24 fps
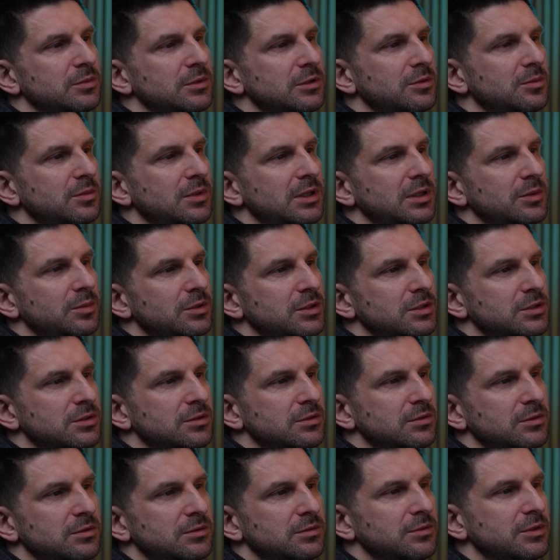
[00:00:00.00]
something
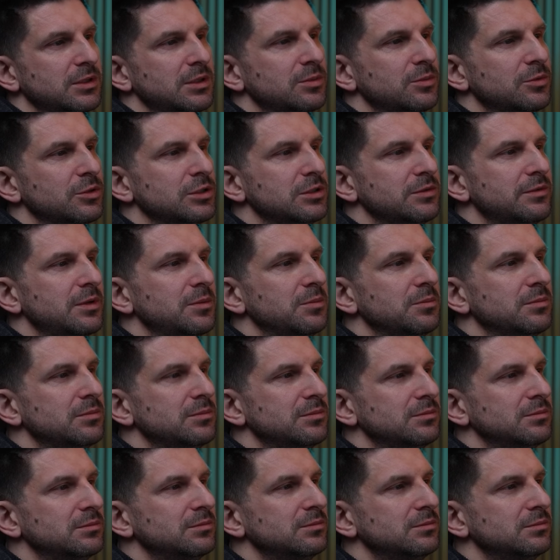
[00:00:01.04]
similar to the
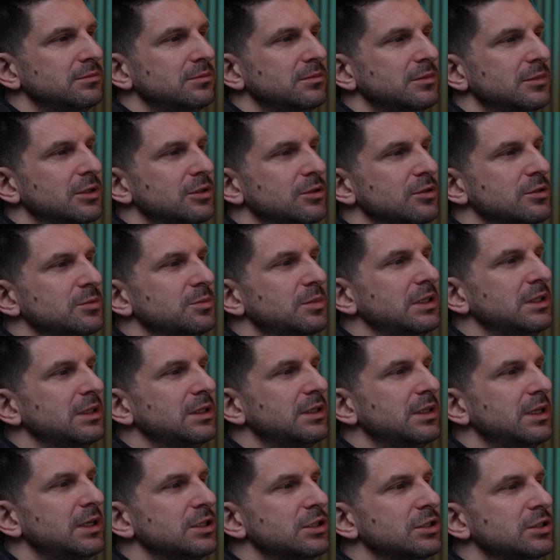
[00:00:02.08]
brush we made.
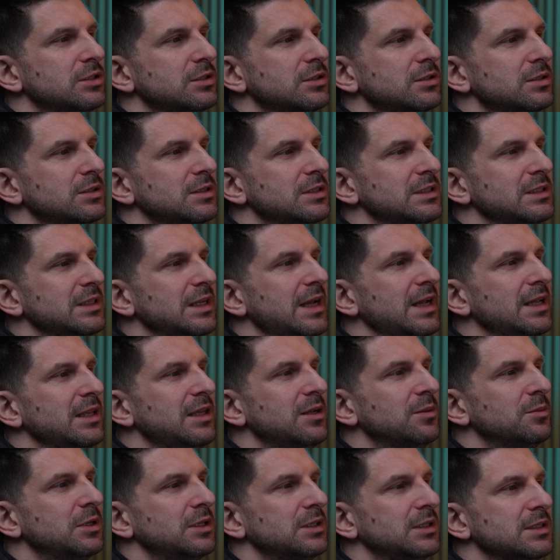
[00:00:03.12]
It can also break your
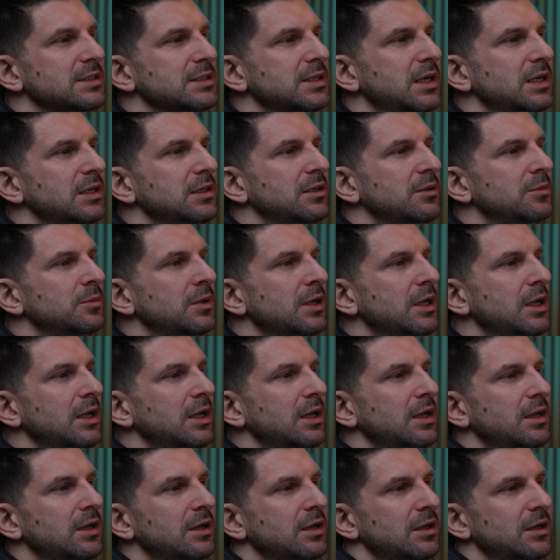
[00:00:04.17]
landscape with a
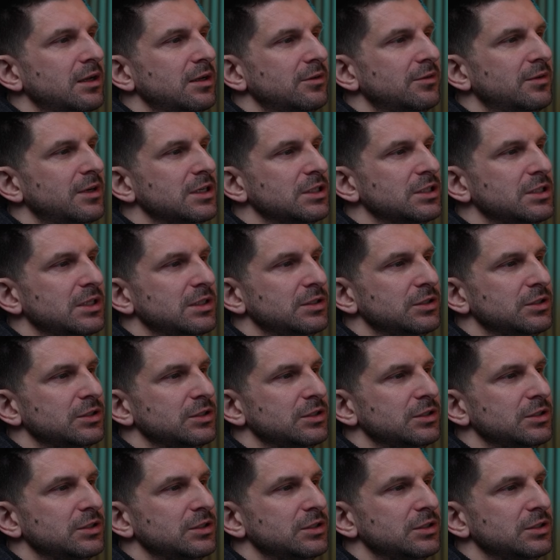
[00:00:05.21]
light touch.